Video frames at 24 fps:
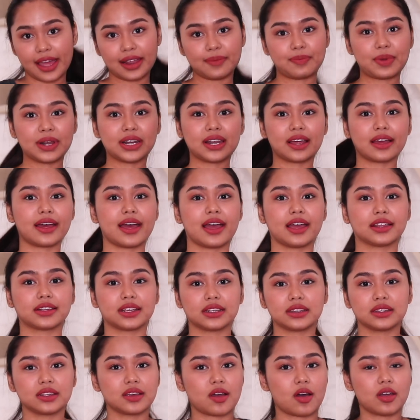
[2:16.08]
Kahit pag
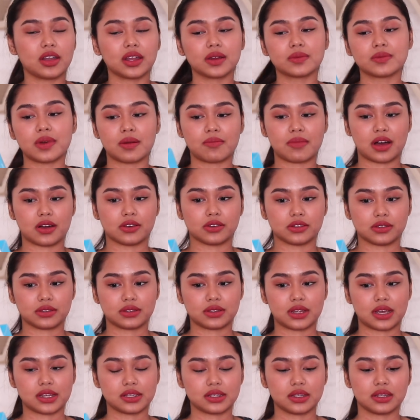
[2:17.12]
nag-e-edit, hindi ako
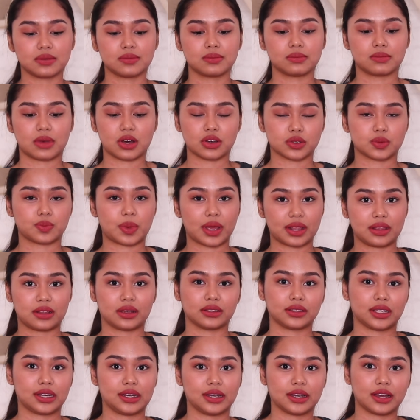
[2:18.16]
nagma-mouse. As in, mousepad
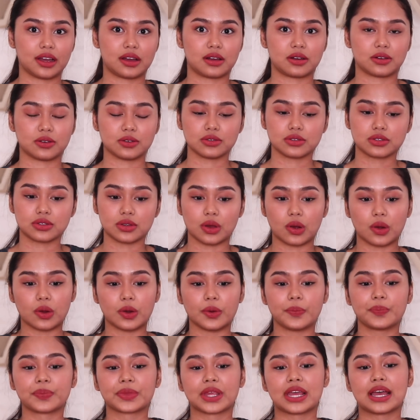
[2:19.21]
lang talaga ako. So,
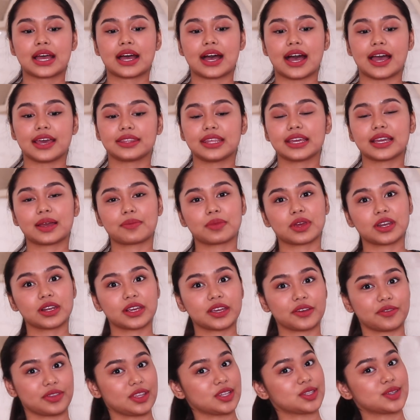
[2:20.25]
I think I'm gonna
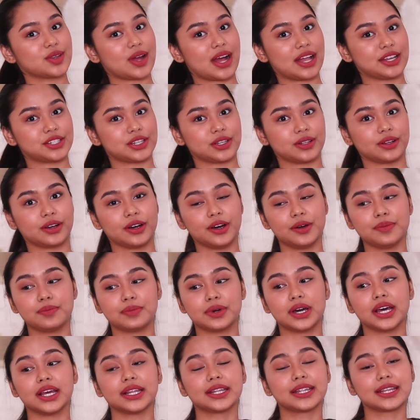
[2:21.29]
give this to Angelo,
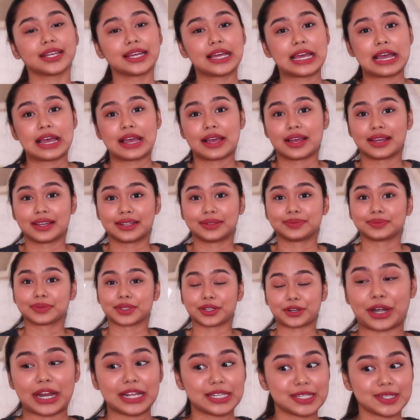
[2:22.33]
but
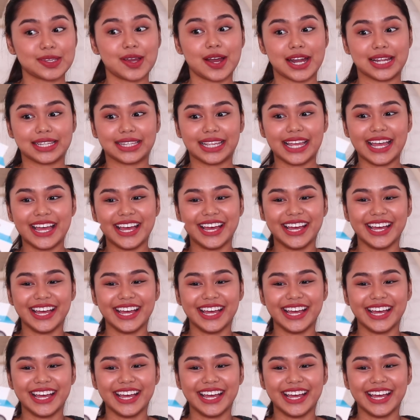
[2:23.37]
great start.